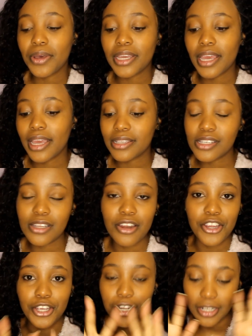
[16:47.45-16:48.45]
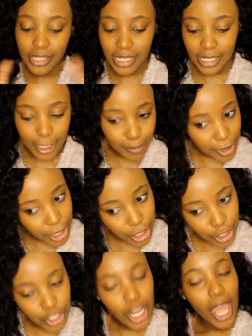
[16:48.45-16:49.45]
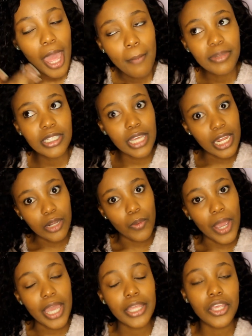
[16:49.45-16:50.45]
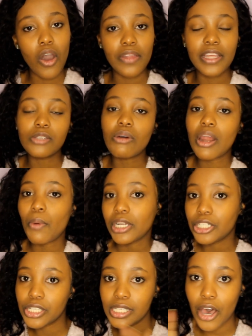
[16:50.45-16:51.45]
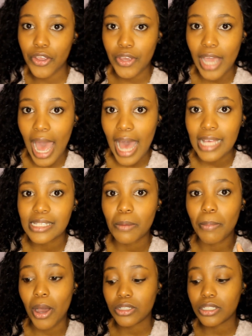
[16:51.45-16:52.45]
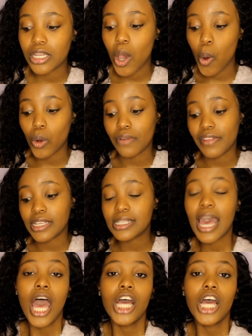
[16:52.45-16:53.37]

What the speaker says: Okay, this is not a unity speech, but anyway, yeah, that's what I wanted to tell you guys about all of this.